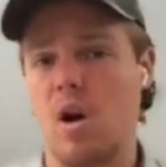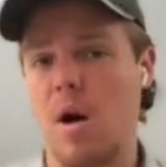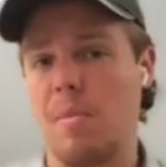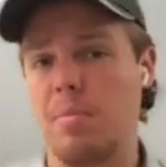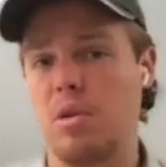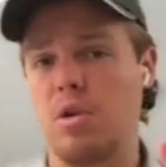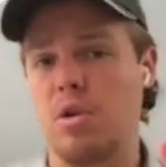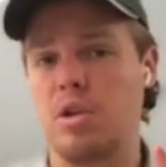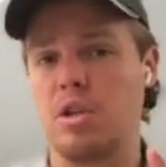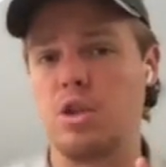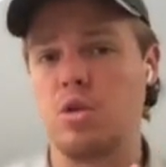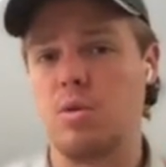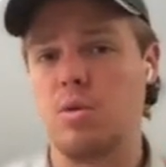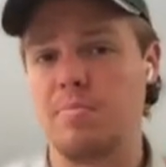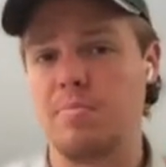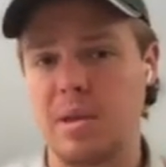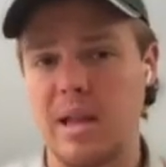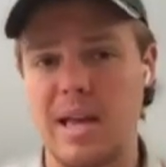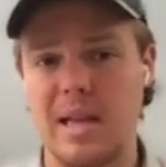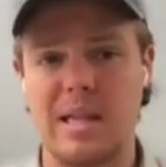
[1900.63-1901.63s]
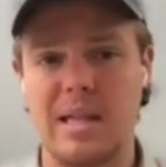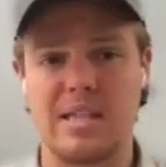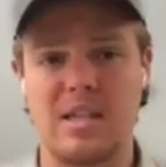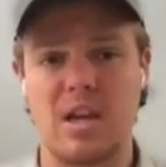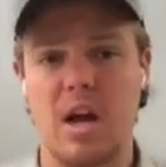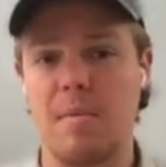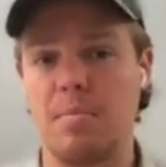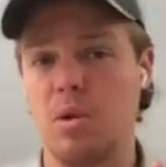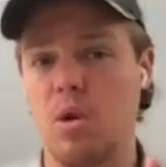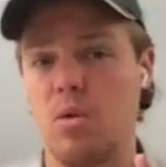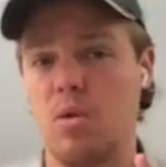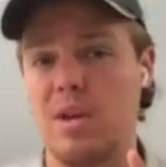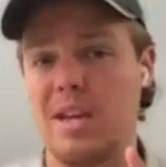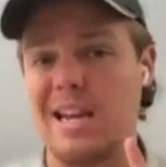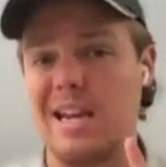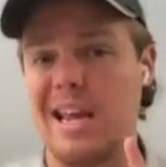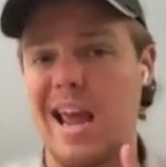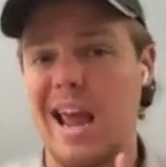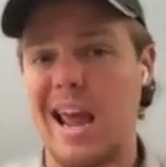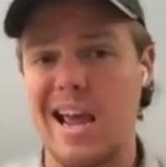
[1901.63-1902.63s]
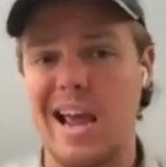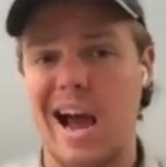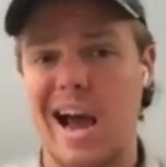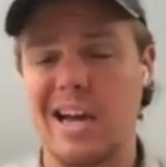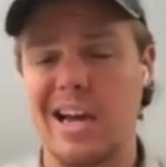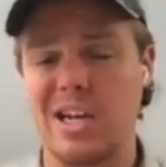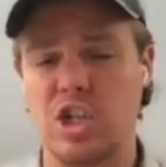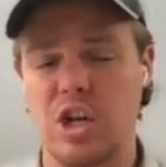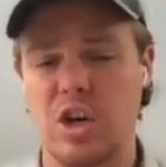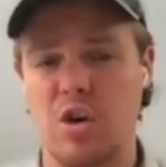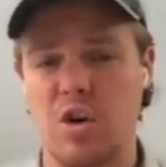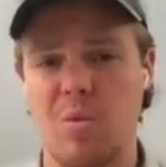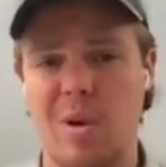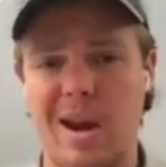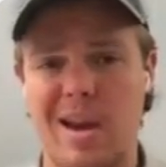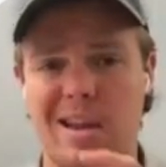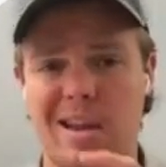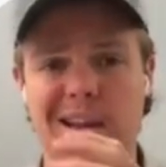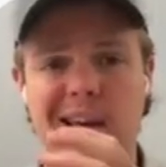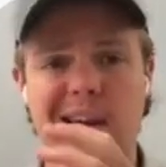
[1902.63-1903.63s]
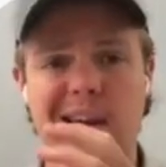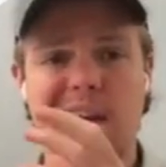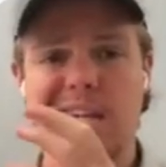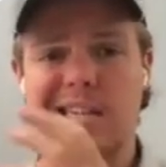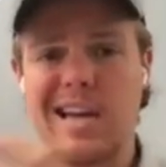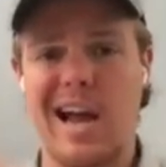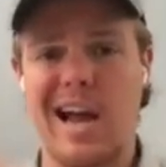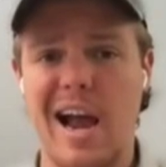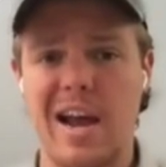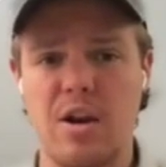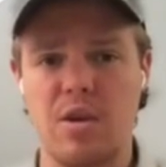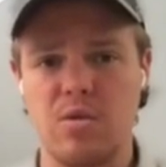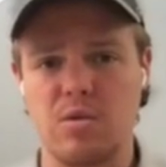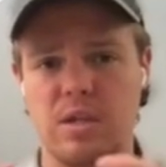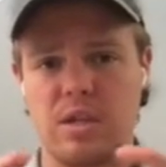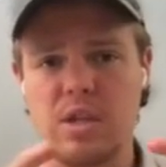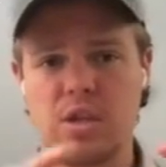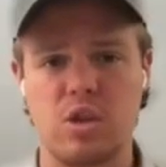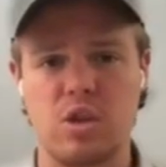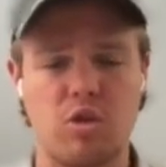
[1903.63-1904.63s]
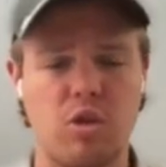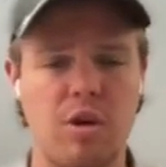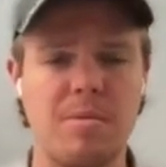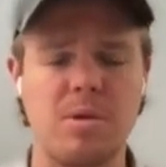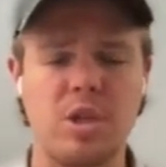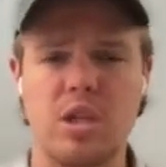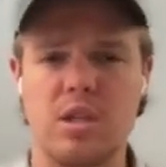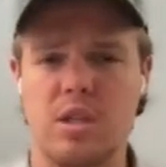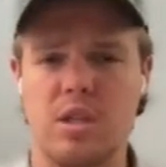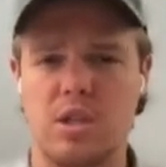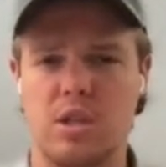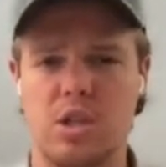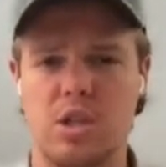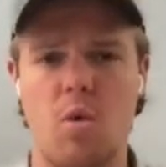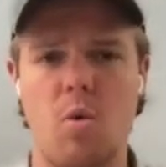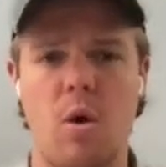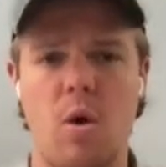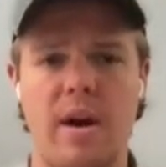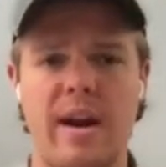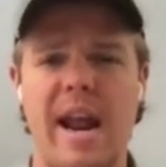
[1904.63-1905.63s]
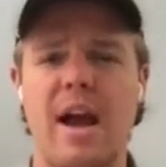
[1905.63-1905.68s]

uploaded to a playlist, uploaded A I generated titles and descriptions and so on.